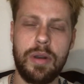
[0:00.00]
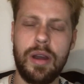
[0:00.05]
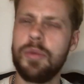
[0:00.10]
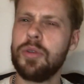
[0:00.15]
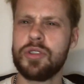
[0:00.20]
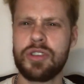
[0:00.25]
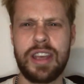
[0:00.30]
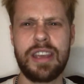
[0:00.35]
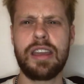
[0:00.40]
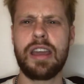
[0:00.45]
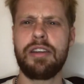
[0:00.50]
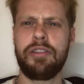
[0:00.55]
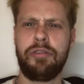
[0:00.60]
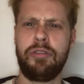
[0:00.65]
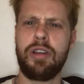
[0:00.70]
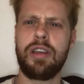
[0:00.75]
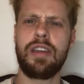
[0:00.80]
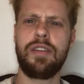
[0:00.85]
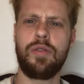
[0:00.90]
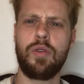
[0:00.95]
I'm not saying you're a
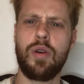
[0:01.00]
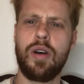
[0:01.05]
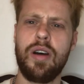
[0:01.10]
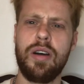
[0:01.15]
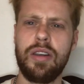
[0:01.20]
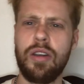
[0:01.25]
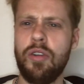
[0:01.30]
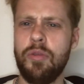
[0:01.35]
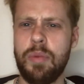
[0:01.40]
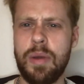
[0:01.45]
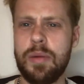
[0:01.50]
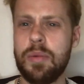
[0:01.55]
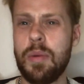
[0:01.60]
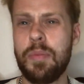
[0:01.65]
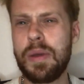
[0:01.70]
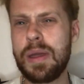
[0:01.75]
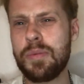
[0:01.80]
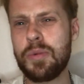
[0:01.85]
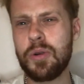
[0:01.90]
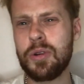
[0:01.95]
freak if you are, a lot of people.
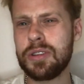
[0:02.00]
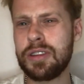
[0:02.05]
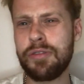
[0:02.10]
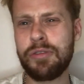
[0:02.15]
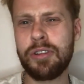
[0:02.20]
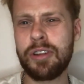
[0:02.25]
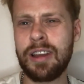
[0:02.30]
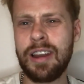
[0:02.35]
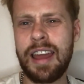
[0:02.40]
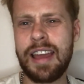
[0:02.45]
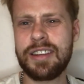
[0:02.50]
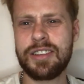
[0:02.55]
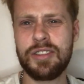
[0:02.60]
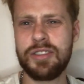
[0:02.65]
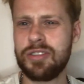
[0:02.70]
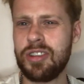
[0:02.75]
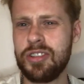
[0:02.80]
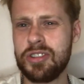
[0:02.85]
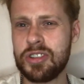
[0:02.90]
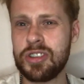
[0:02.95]
People are different
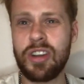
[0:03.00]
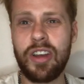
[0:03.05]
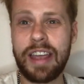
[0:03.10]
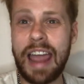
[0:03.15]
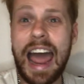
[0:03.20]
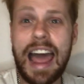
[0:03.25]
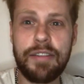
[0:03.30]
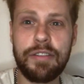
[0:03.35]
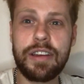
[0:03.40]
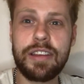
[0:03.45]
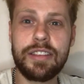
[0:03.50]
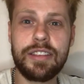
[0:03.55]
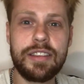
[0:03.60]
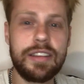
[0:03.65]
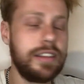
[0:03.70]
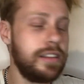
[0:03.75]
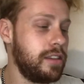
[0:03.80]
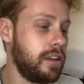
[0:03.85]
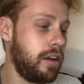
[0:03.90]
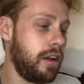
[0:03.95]
collectors. I just like having
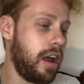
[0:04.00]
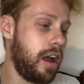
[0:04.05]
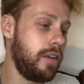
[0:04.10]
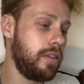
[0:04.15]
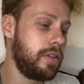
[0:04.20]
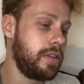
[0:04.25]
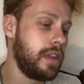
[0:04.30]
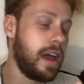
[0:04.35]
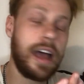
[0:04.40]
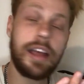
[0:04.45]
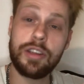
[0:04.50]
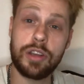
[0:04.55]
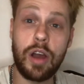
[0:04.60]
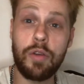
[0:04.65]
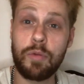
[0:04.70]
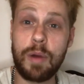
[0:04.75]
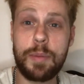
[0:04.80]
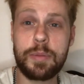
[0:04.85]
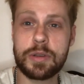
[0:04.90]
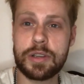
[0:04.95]
a
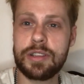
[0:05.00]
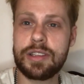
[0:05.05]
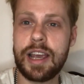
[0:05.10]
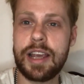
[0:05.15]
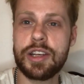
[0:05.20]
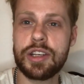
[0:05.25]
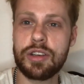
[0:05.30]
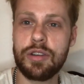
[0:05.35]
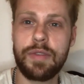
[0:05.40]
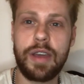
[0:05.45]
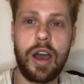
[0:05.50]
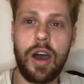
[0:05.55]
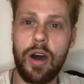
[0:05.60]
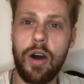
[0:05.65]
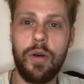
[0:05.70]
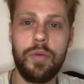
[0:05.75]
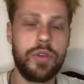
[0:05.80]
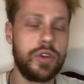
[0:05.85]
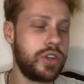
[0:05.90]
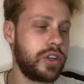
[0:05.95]
representation of it
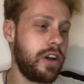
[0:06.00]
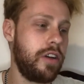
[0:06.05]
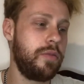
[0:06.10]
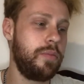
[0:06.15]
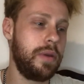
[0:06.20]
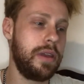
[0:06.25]
on the shelf.